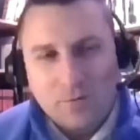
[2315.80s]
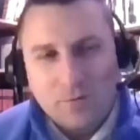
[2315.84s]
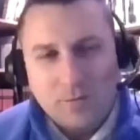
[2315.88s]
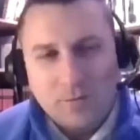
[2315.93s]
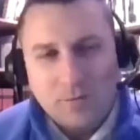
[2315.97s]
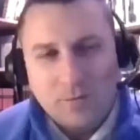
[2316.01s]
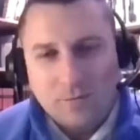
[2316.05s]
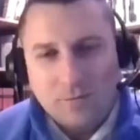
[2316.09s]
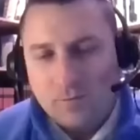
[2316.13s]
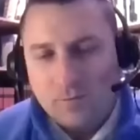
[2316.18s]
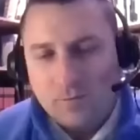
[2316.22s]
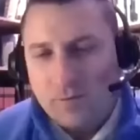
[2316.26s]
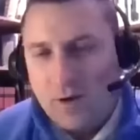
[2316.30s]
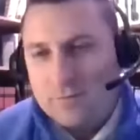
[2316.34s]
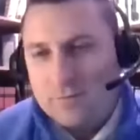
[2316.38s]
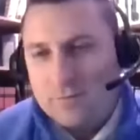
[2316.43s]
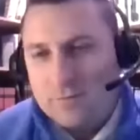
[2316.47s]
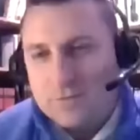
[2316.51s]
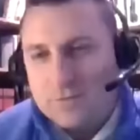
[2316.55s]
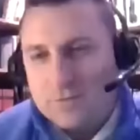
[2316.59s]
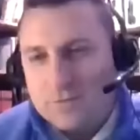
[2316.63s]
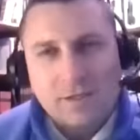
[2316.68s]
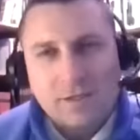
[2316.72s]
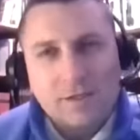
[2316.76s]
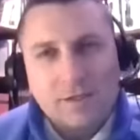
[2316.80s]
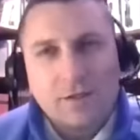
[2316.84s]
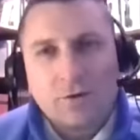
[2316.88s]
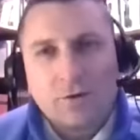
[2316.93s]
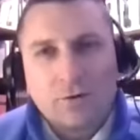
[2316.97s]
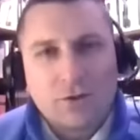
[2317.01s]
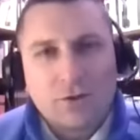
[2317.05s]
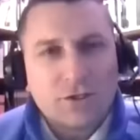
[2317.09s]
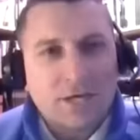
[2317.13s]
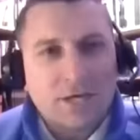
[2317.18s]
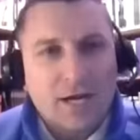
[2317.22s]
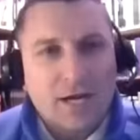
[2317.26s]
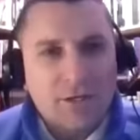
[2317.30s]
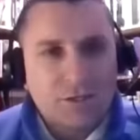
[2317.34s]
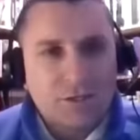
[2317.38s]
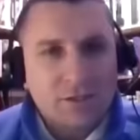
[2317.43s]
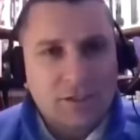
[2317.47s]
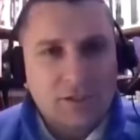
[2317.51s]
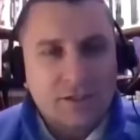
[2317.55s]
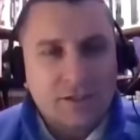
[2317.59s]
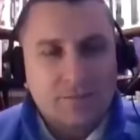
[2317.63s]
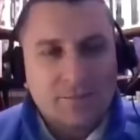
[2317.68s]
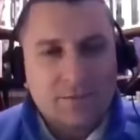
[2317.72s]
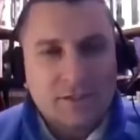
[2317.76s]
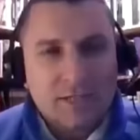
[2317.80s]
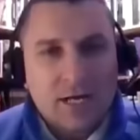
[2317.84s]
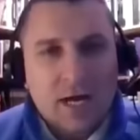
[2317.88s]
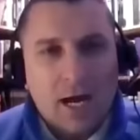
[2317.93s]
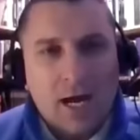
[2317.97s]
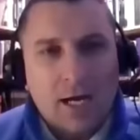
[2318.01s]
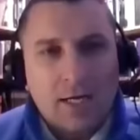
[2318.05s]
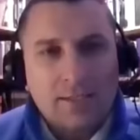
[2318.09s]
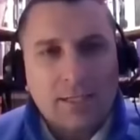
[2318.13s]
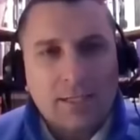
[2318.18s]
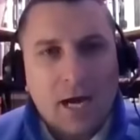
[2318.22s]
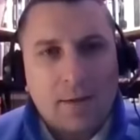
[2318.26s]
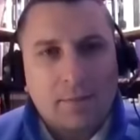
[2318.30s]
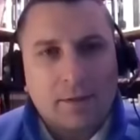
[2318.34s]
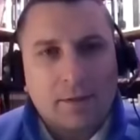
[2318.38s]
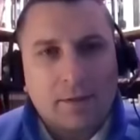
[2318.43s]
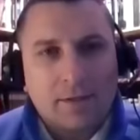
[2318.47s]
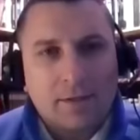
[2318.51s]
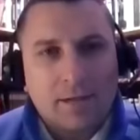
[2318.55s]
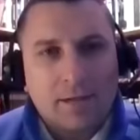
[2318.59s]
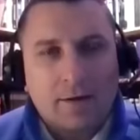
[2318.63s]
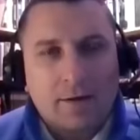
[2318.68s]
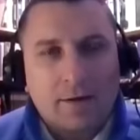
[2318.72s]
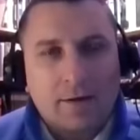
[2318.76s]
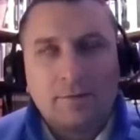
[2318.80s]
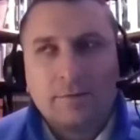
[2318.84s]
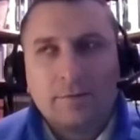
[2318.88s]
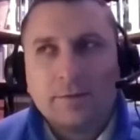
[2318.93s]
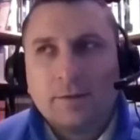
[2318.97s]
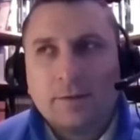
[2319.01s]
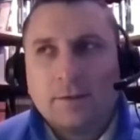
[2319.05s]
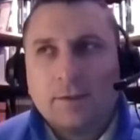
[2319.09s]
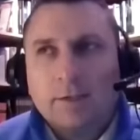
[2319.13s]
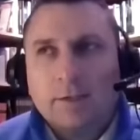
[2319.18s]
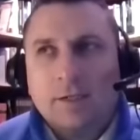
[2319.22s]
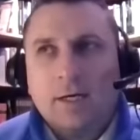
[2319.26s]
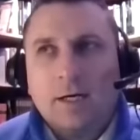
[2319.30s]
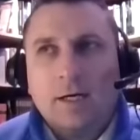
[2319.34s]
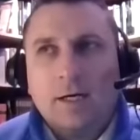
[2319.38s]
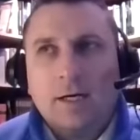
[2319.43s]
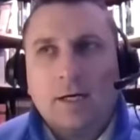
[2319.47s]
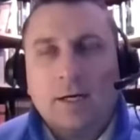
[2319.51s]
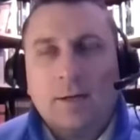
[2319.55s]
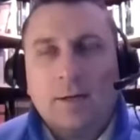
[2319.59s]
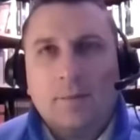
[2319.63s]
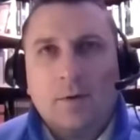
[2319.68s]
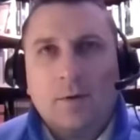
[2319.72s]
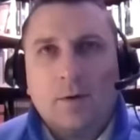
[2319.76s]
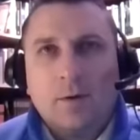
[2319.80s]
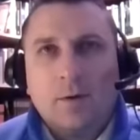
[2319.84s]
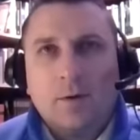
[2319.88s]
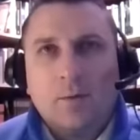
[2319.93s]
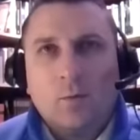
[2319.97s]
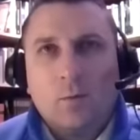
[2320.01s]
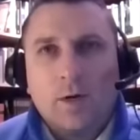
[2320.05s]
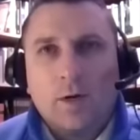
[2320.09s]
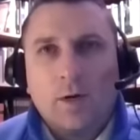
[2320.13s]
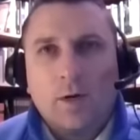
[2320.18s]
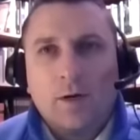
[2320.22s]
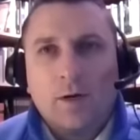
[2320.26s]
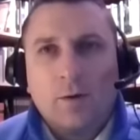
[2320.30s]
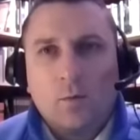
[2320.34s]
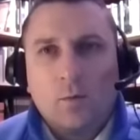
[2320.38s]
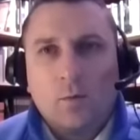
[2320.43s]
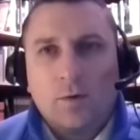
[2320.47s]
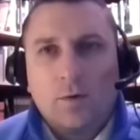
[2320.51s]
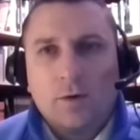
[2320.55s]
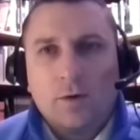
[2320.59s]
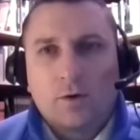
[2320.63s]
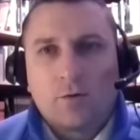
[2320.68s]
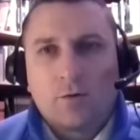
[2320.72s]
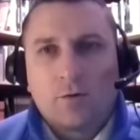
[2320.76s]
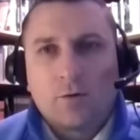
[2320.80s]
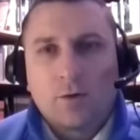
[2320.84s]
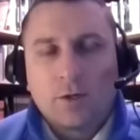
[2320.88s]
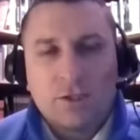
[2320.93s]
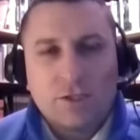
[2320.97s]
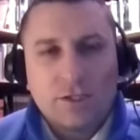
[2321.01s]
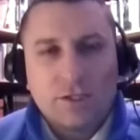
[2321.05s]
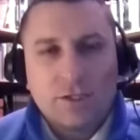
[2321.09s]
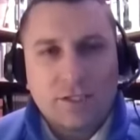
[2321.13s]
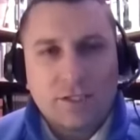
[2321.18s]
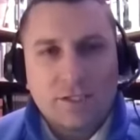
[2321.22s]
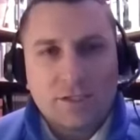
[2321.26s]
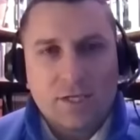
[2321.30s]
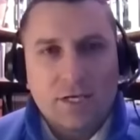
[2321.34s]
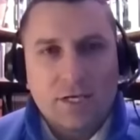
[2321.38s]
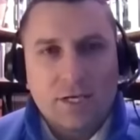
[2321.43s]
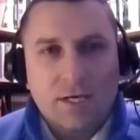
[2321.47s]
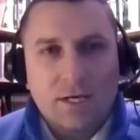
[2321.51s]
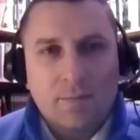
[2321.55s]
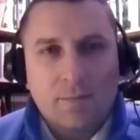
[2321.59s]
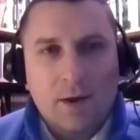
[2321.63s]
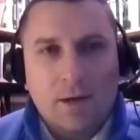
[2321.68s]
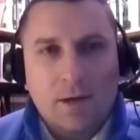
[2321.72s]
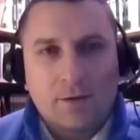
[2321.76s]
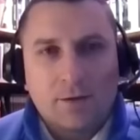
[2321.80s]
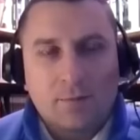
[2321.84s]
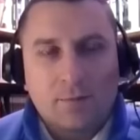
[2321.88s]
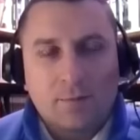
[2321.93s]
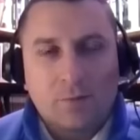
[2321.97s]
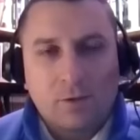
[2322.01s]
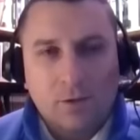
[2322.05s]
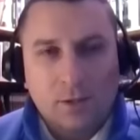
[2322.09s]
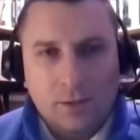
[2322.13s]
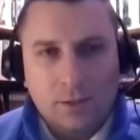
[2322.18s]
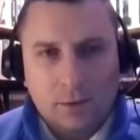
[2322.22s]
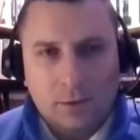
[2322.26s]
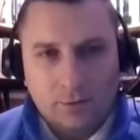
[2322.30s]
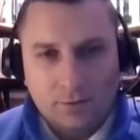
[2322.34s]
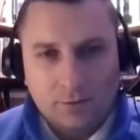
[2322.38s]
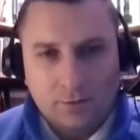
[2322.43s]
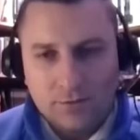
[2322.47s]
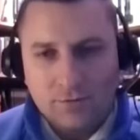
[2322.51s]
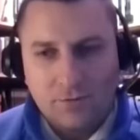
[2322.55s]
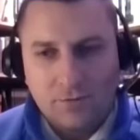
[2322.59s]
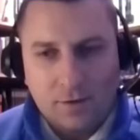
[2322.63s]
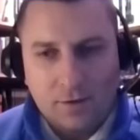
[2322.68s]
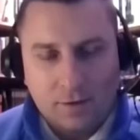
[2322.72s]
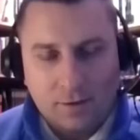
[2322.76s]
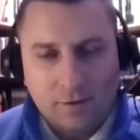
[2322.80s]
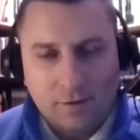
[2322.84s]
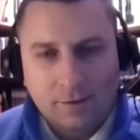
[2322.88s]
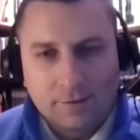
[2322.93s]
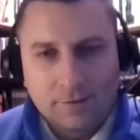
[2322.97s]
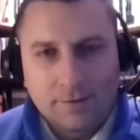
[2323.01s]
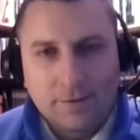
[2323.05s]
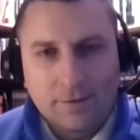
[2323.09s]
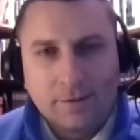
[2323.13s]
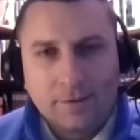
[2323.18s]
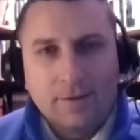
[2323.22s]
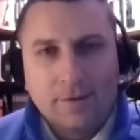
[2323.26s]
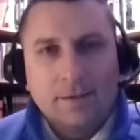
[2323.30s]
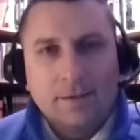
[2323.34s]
obviously Christian nationalism is a hot topic now. When the Christian is thinking about the political sphere,